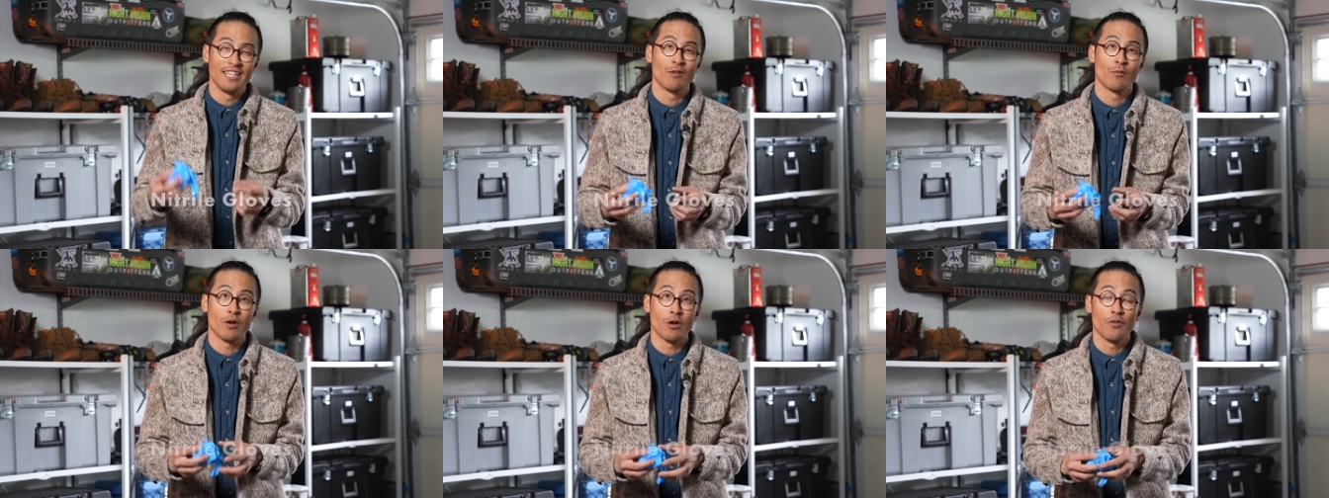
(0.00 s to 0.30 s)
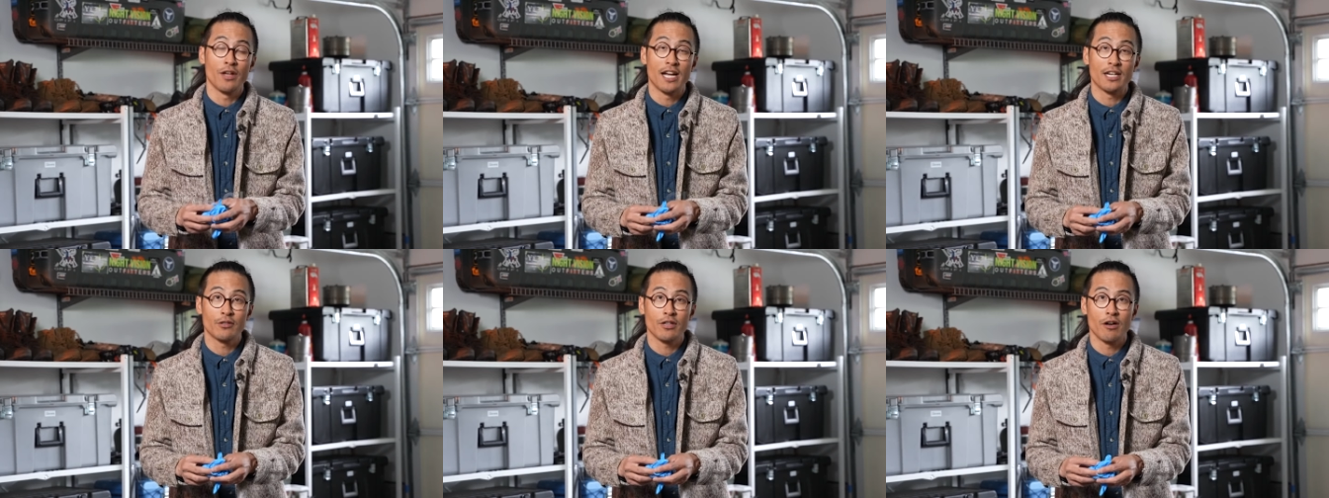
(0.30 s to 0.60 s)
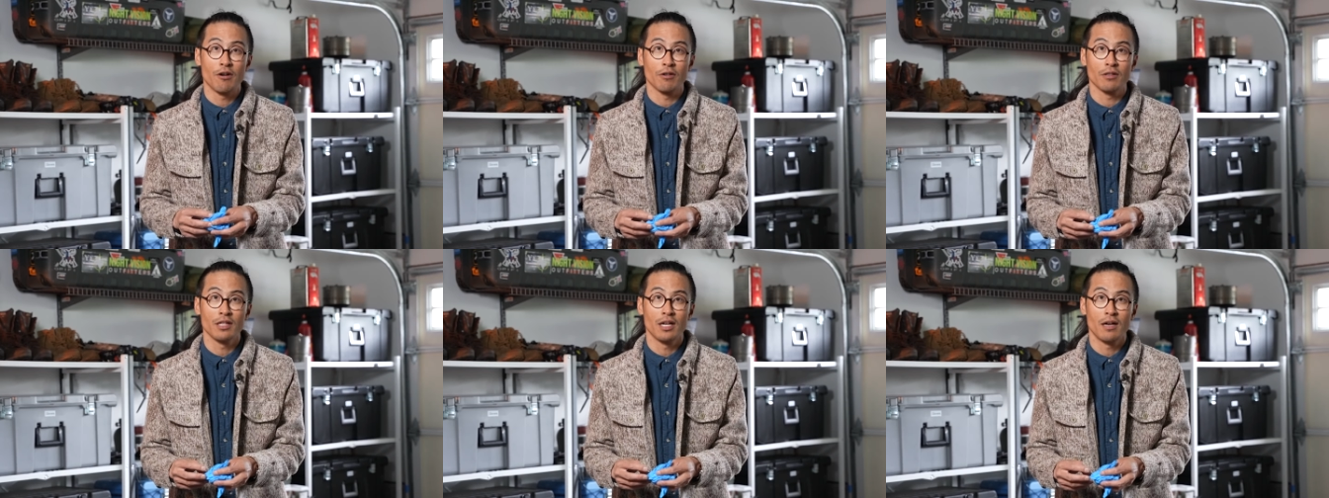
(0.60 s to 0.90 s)
need to wear
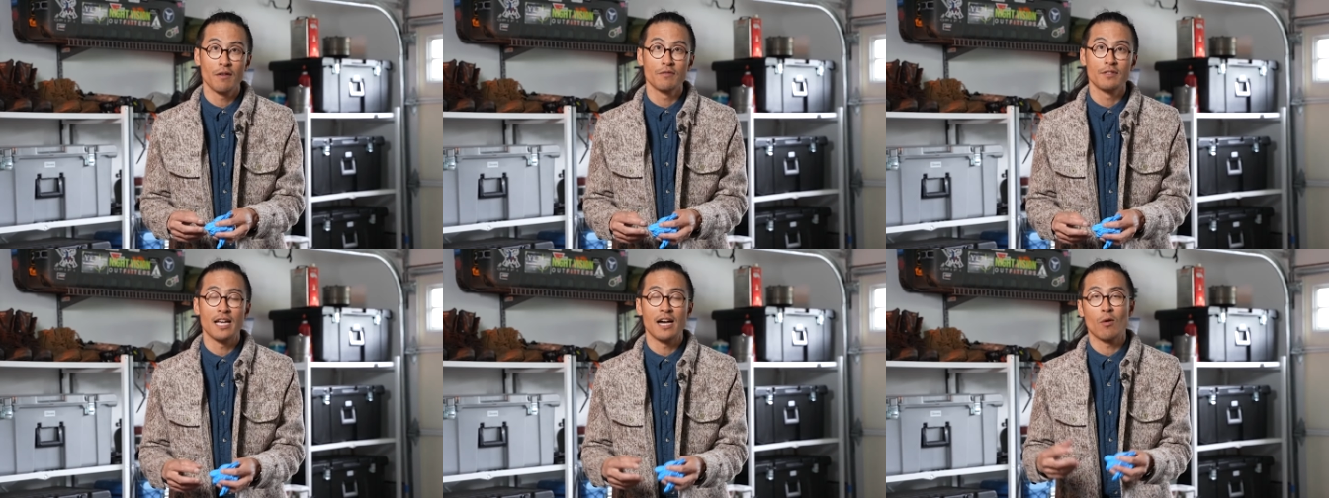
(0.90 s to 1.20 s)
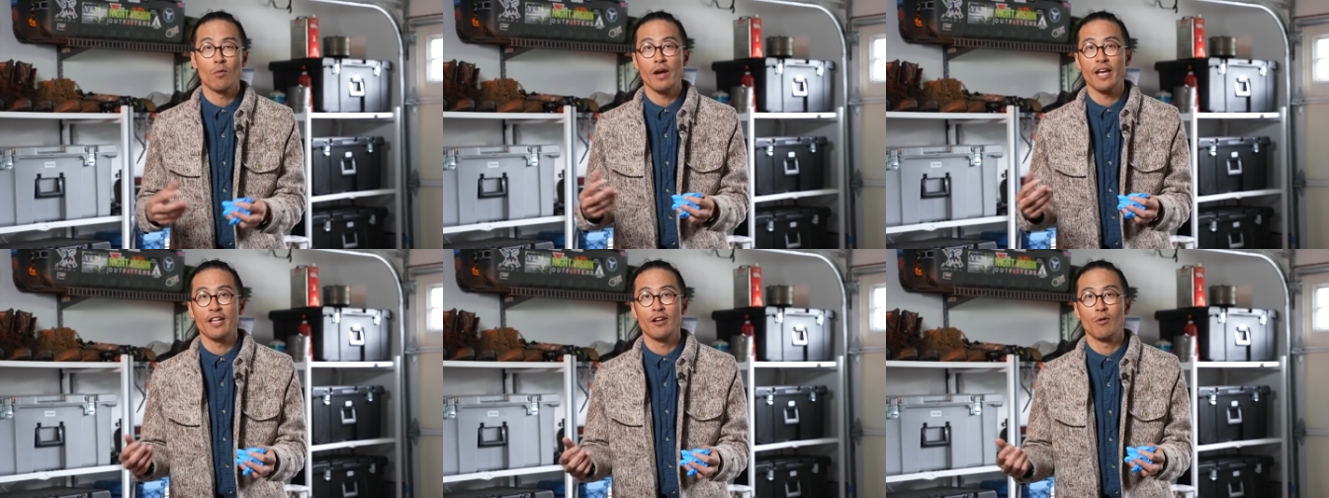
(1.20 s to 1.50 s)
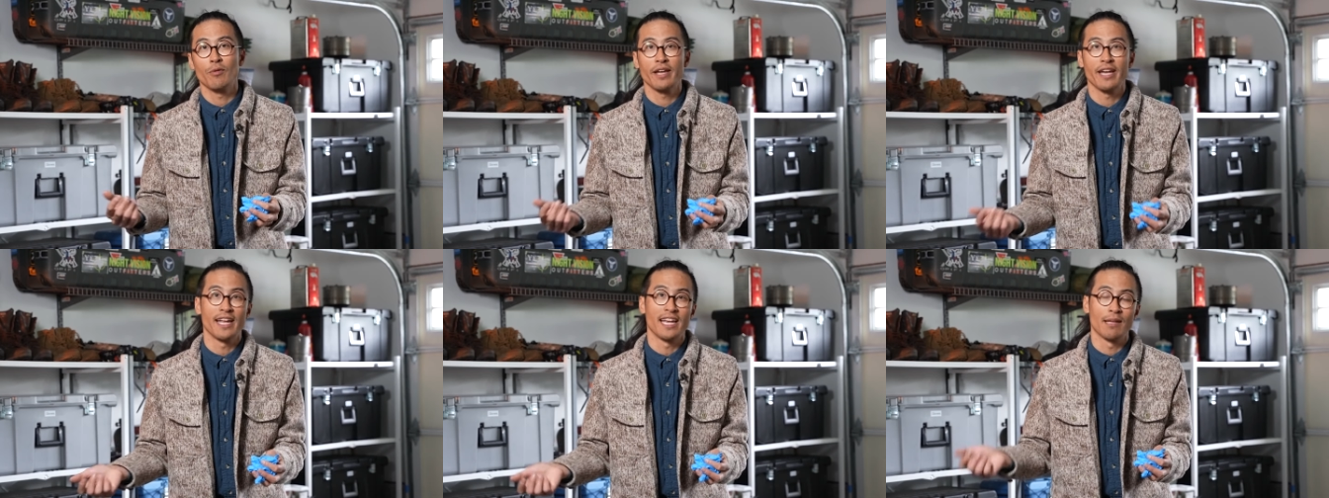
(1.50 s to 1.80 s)
nitrile gloves, that way you
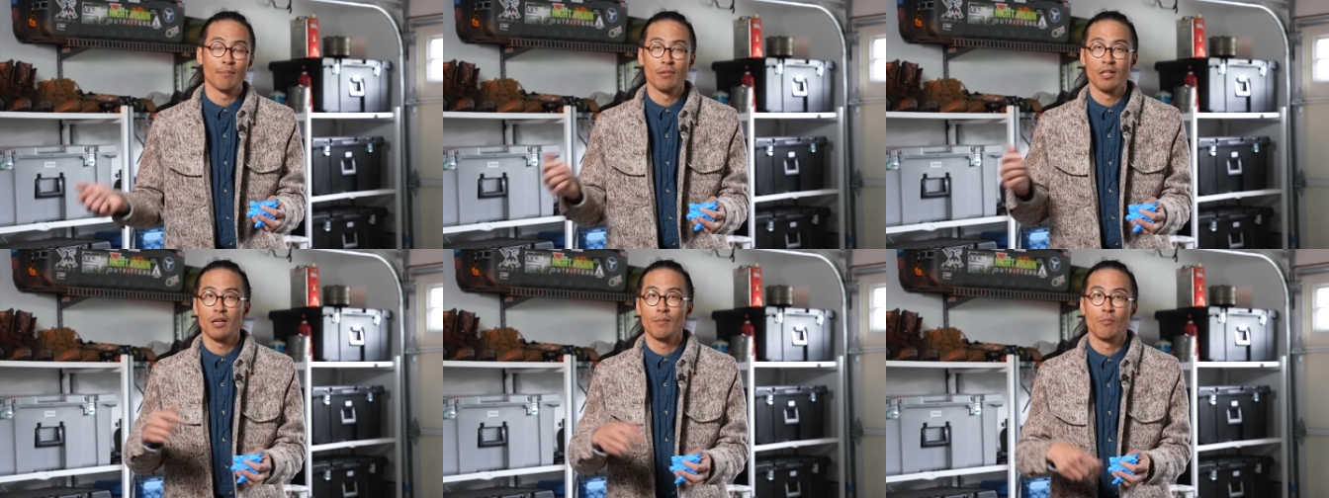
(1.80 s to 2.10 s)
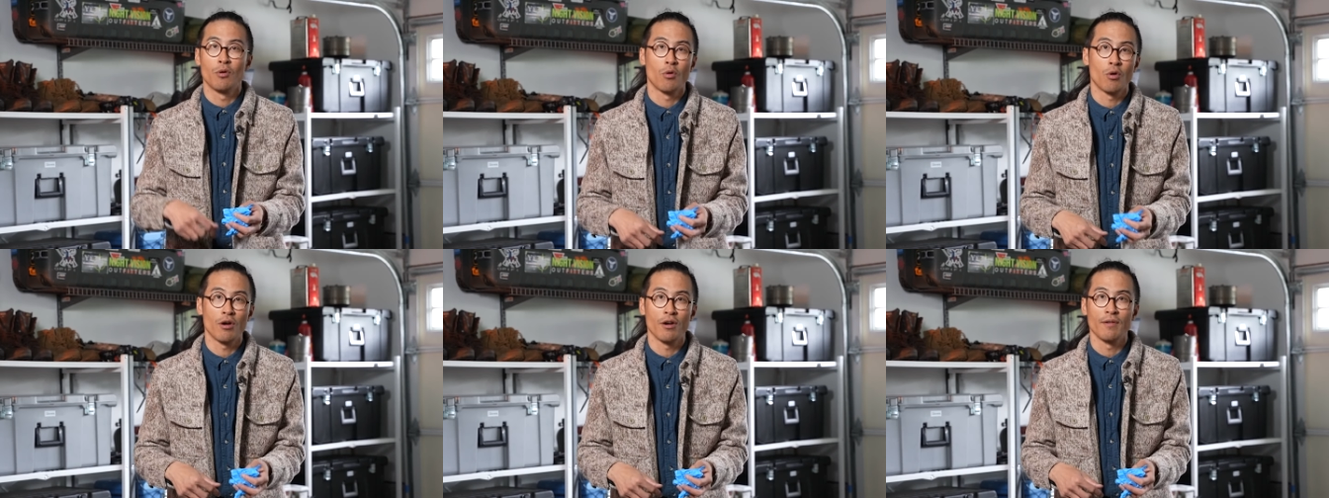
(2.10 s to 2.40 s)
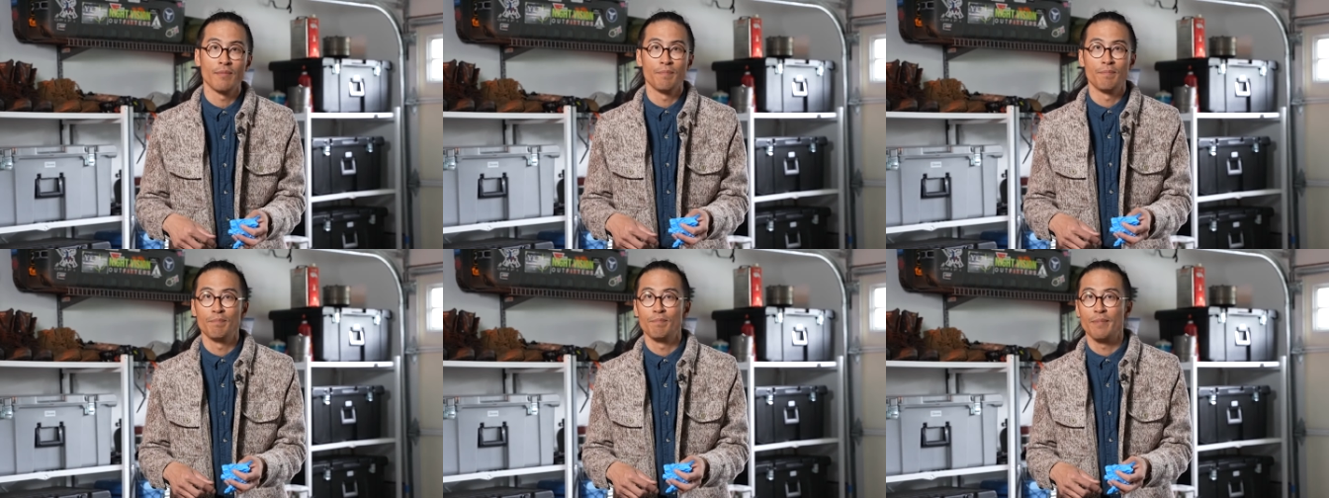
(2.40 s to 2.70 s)
don't get any
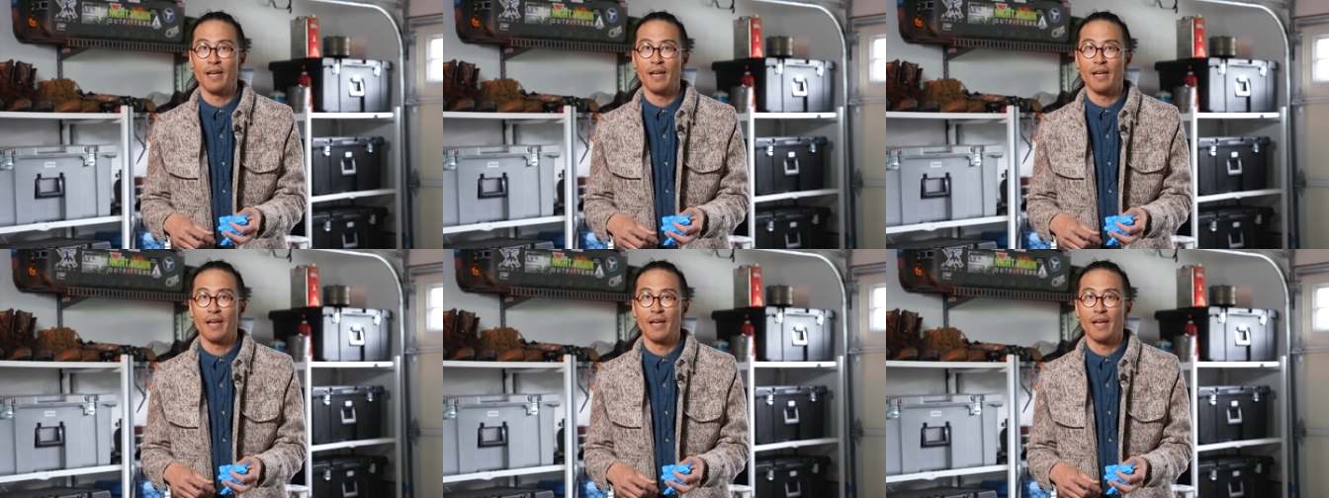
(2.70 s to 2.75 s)
bloodborne